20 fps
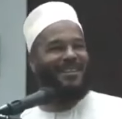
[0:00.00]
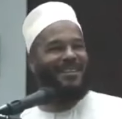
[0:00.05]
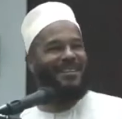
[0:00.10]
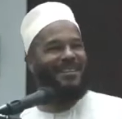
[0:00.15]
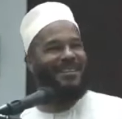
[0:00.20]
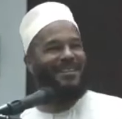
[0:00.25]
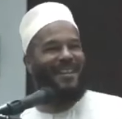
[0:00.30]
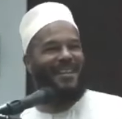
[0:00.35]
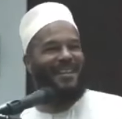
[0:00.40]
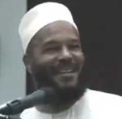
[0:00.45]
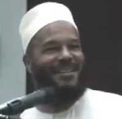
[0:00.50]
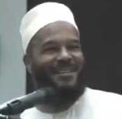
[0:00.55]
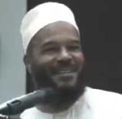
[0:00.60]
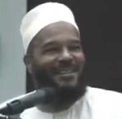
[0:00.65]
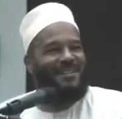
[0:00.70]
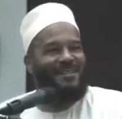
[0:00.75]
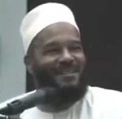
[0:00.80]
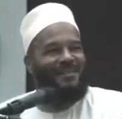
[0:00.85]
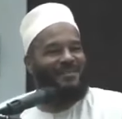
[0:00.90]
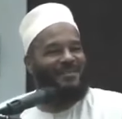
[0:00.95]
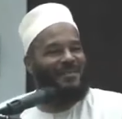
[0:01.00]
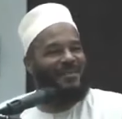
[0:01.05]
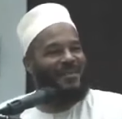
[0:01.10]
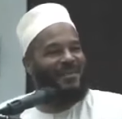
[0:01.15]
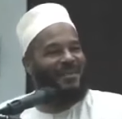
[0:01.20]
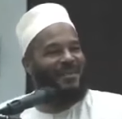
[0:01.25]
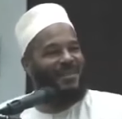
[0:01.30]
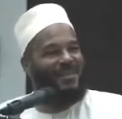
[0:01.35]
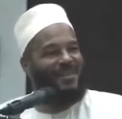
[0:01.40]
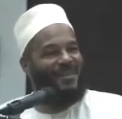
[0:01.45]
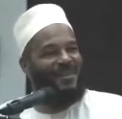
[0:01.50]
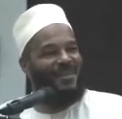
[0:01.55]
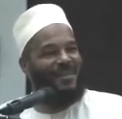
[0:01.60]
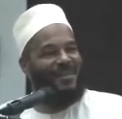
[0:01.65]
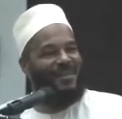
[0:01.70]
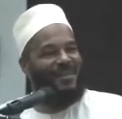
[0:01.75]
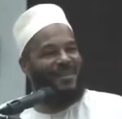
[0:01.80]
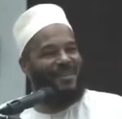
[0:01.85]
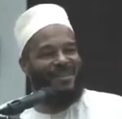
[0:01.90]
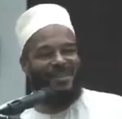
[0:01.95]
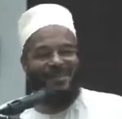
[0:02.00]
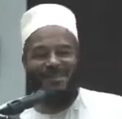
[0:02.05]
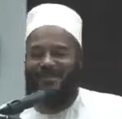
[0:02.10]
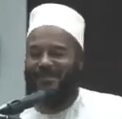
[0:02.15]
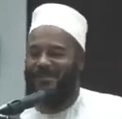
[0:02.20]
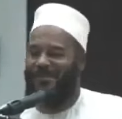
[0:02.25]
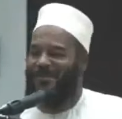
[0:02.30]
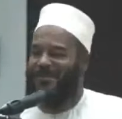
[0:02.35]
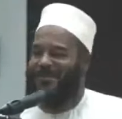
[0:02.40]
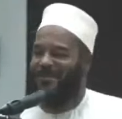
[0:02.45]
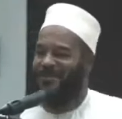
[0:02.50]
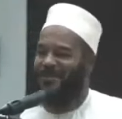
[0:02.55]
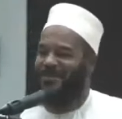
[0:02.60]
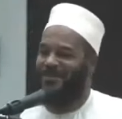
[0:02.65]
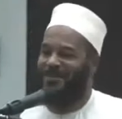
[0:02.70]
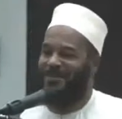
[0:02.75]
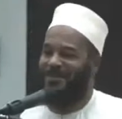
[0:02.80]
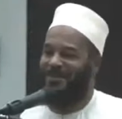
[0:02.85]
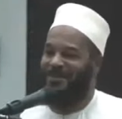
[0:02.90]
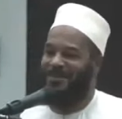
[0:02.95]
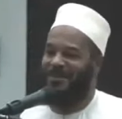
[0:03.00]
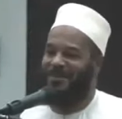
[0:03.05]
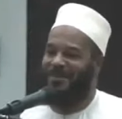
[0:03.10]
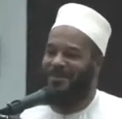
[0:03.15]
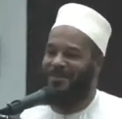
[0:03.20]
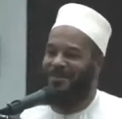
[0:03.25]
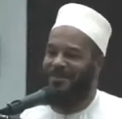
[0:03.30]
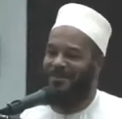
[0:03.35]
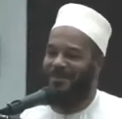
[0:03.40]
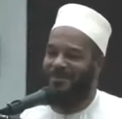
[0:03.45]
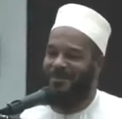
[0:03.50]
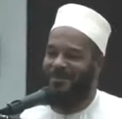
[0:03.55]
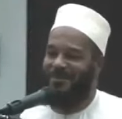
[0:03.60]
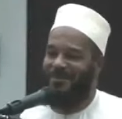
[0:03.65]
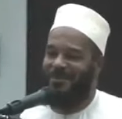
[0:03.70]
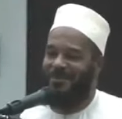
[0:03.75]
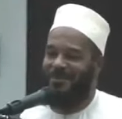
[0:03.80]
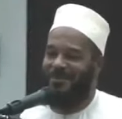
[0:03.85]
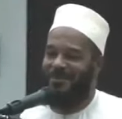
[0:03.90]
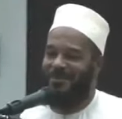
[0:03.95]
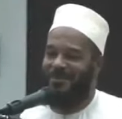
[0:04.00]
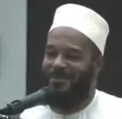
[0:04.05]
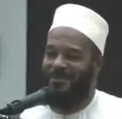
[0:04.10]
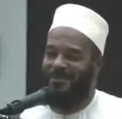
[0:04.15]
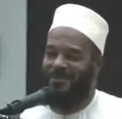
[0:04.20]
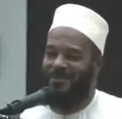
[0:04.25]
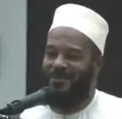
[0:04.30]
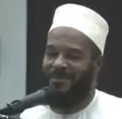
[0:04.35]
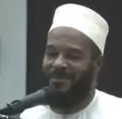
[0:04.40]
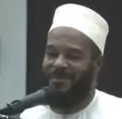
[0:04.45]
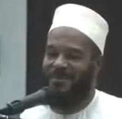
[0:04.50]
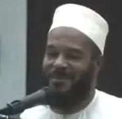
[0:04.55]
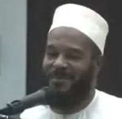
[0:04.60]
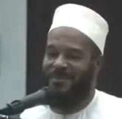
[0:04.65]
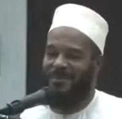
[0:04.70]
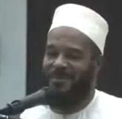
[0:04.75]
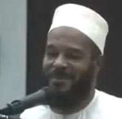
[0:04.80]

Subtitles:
[no speech]